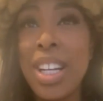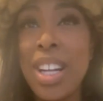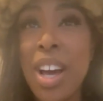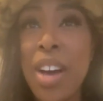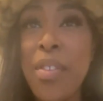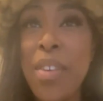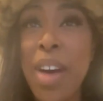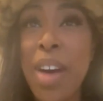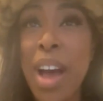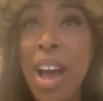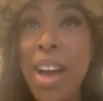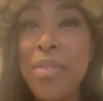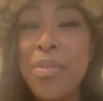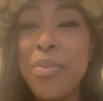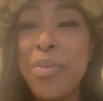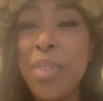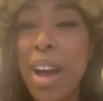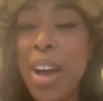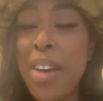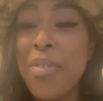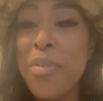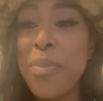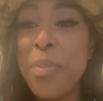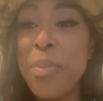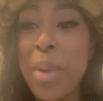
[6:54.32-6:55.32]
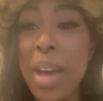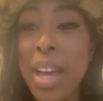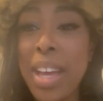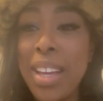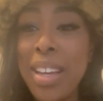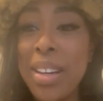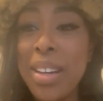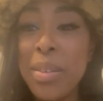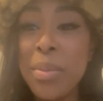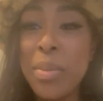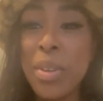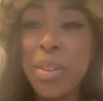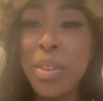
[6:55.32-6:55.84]
funny enough, I've
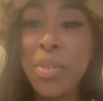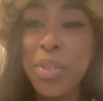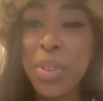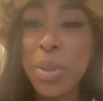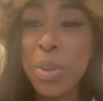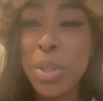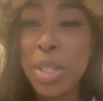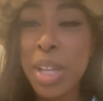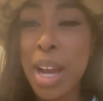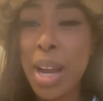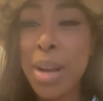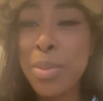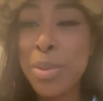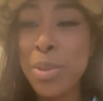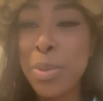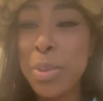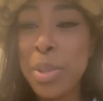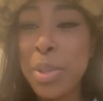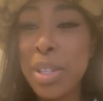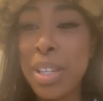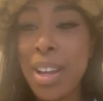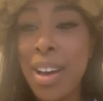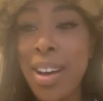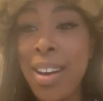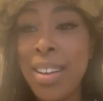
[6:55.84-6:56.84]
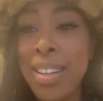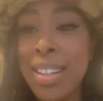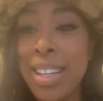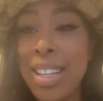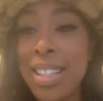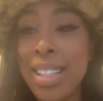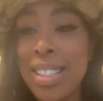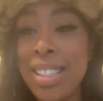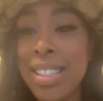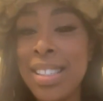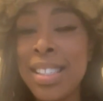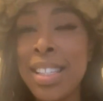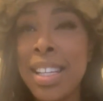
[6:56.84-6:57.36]
met him a few times, but
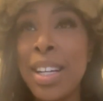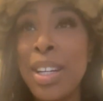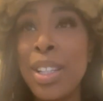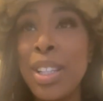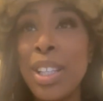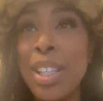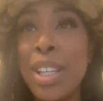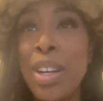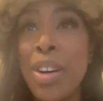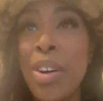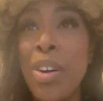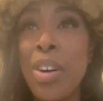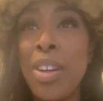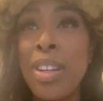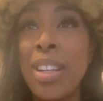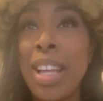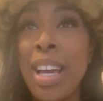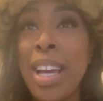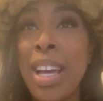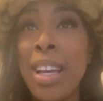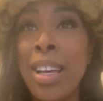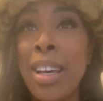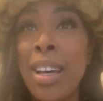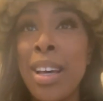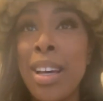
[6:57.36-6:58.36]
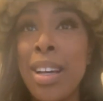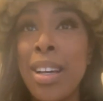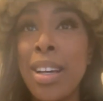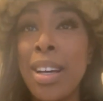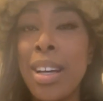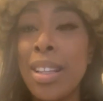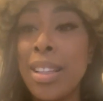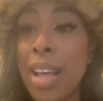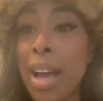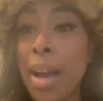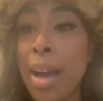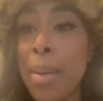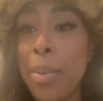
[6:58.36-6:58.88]
not necessarily on like
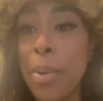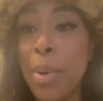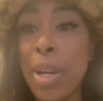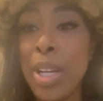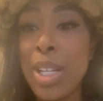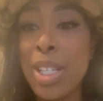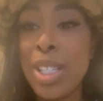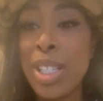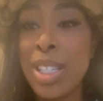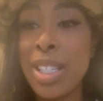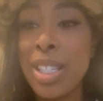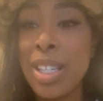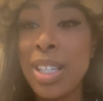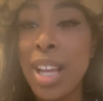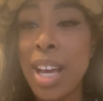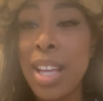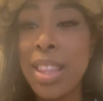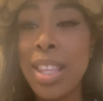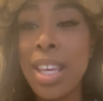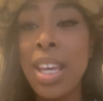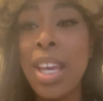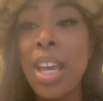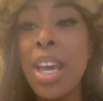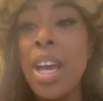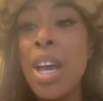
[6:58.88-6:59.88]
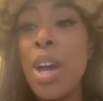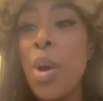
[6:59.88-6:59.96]
a collaboration.